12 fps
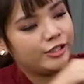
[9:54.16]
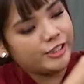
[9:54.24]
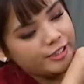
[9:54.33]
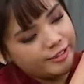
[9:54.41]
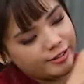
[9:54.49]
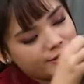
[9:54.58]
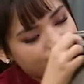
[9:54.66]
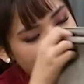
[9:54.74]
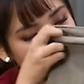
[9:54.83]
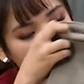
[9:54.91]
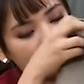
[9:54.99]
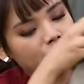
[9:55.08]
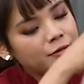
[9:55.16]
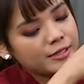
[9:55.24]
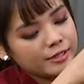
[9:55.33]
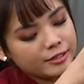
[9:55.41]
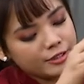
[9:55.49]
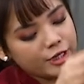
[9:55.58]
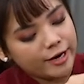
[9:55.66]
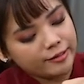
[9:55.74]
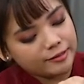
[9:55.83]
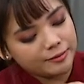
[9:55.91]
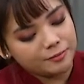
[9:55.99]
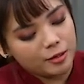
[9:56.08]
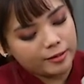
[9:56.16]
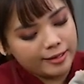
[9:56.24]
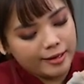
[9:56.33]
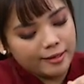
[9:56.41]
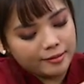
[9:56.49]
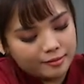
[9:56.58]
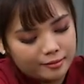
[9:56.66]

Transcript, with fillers: jeans, please check the pocket